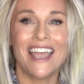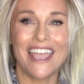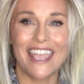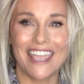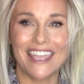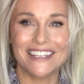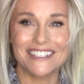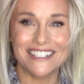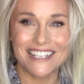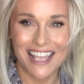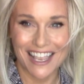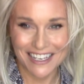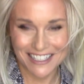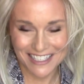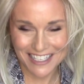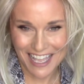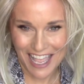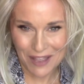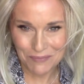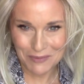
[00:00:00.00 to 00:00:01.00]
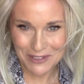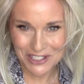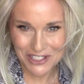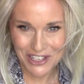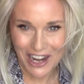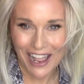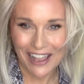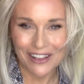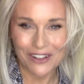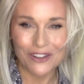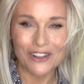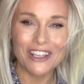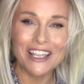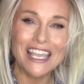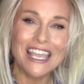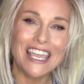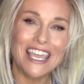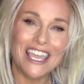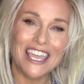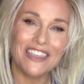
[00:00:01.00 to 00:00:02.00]
hand-tied cap style
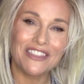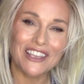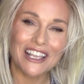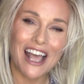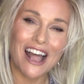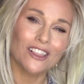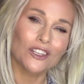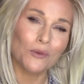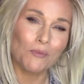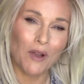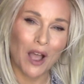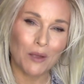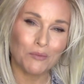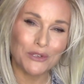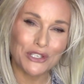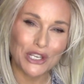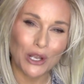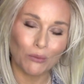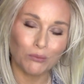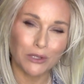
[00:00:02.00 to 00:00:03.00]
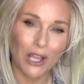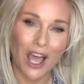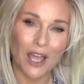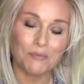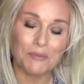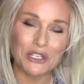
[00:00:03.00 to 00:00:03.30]
in the color Bombshell Blonde.